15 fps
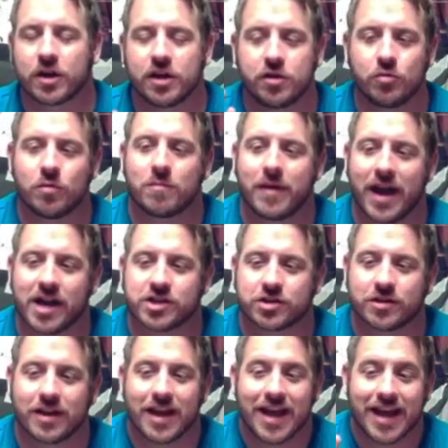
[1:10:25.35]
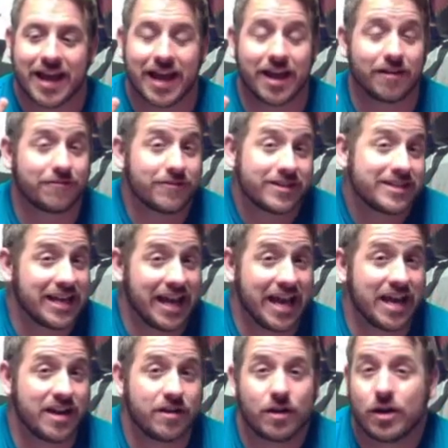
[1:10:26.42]
Can you imagine if
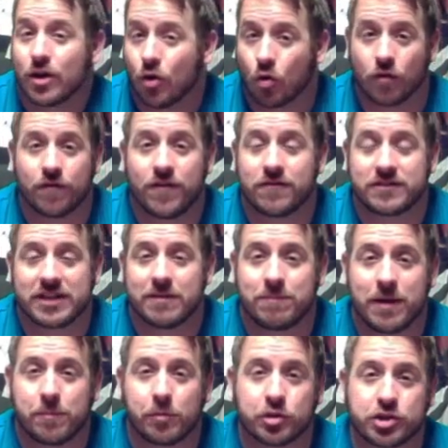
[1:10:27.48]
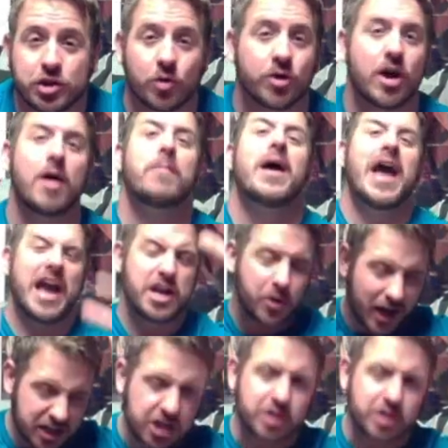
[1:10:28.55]
10 or 15 people showed up and you